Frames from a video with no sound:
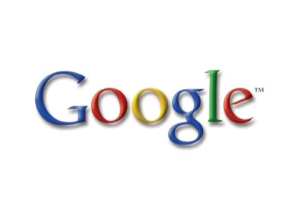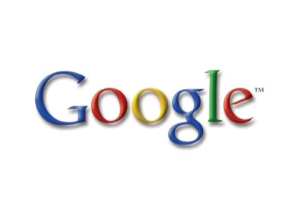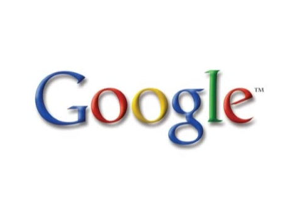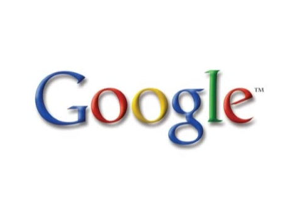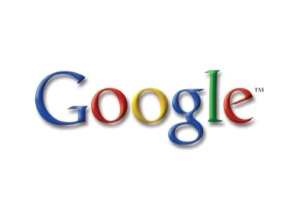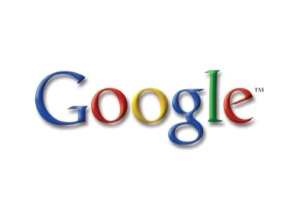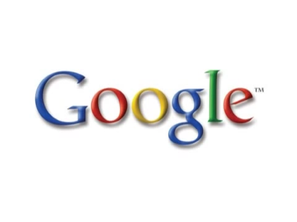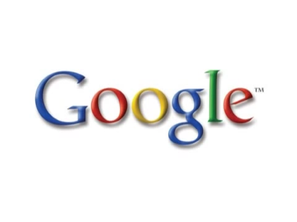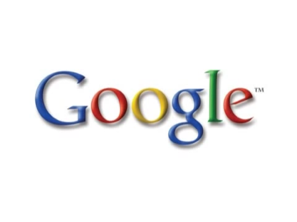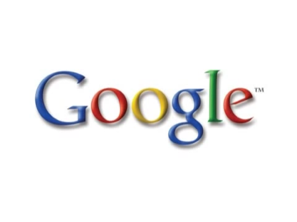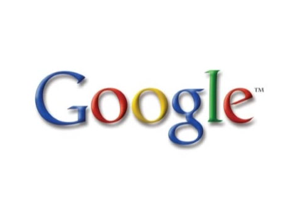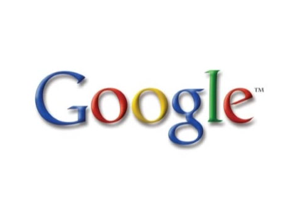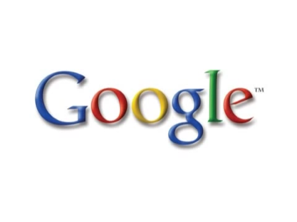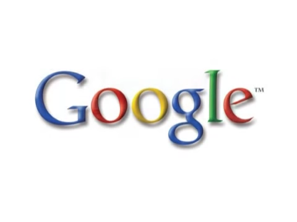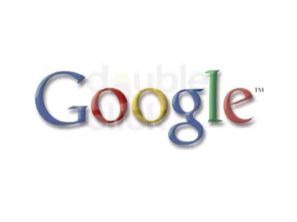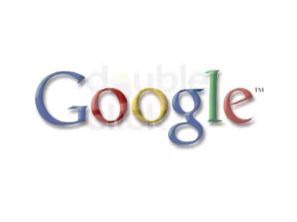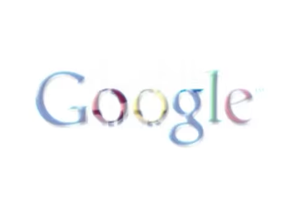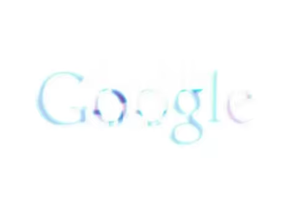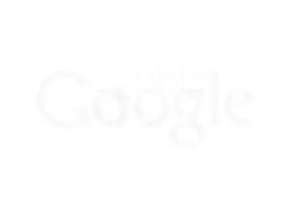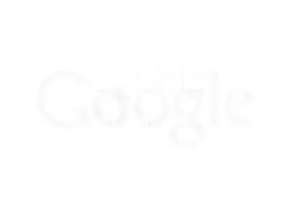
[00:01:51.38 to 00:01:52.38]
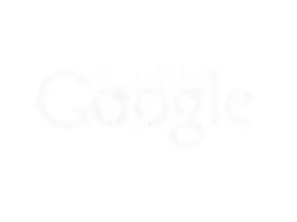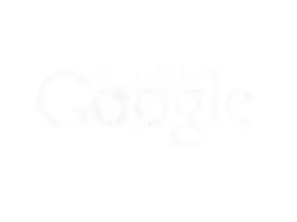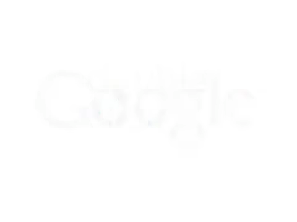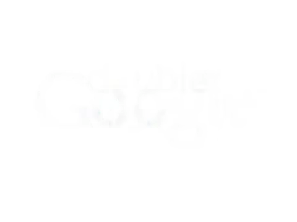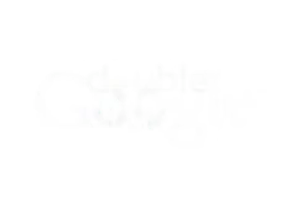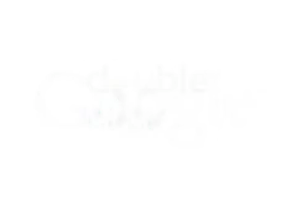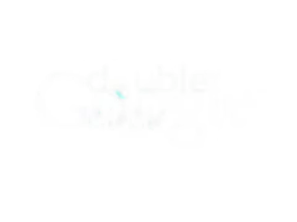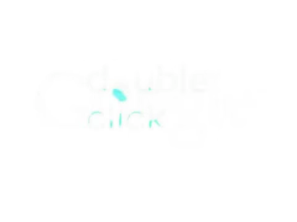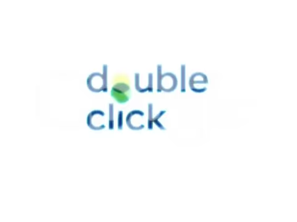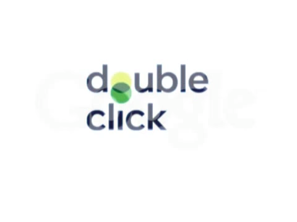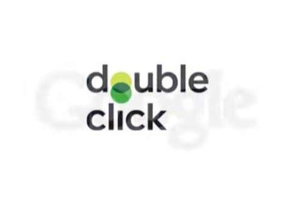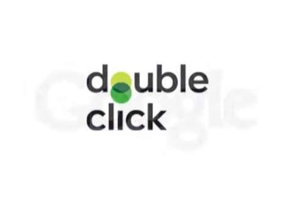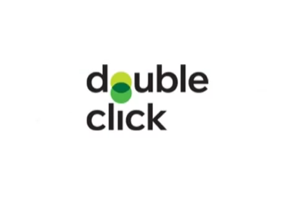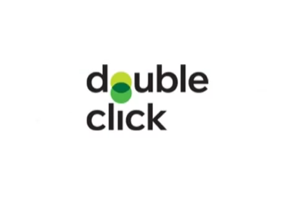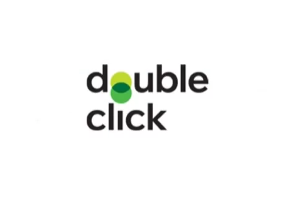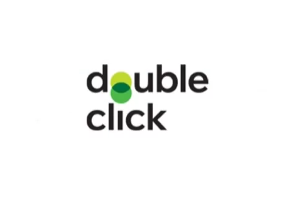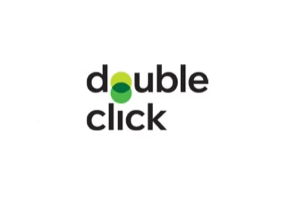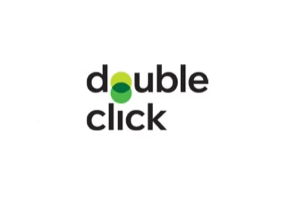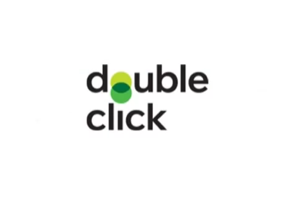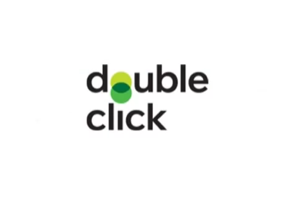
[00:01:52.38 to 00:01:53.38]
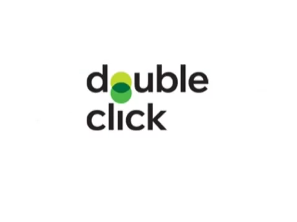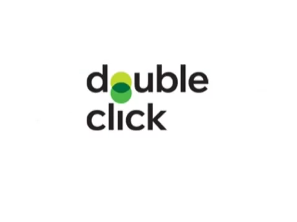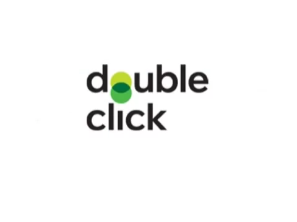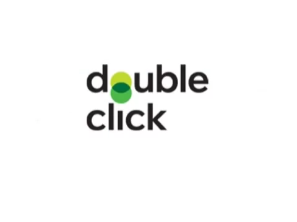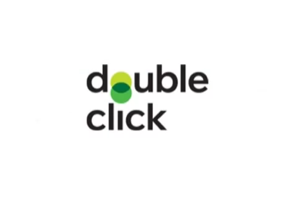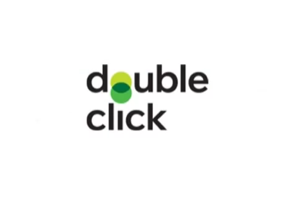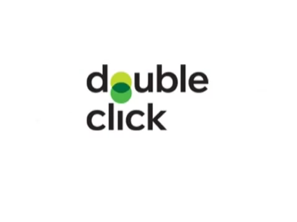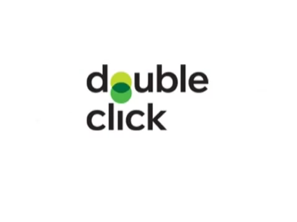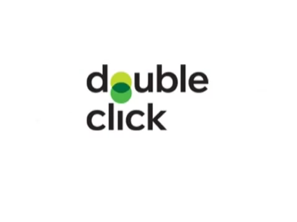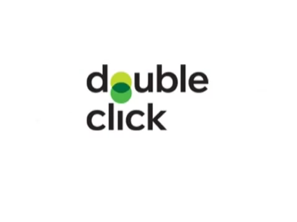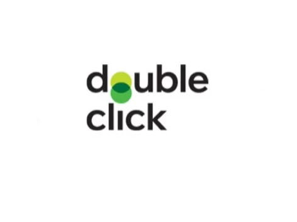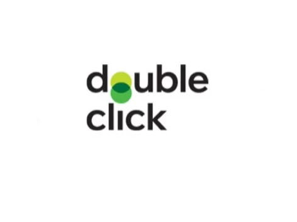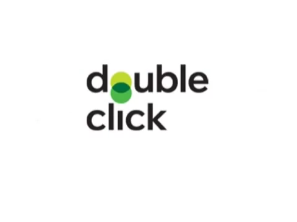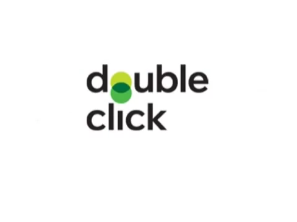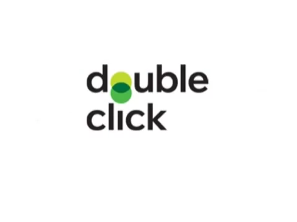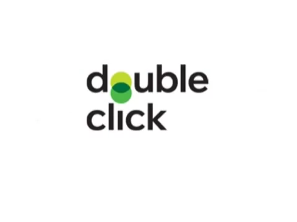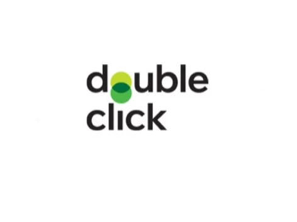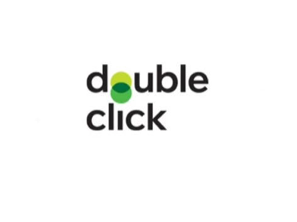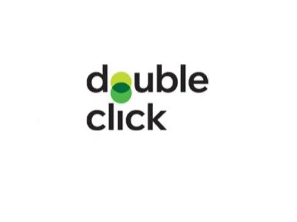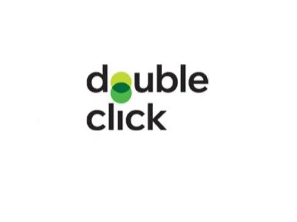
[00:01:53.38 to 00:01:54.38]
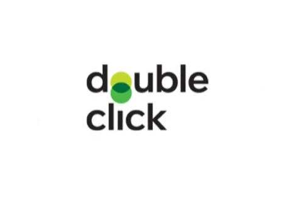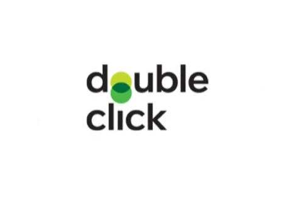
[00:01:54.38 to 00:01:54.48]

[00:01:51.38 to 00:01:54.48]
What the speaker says: Nobody's mouth can be seen.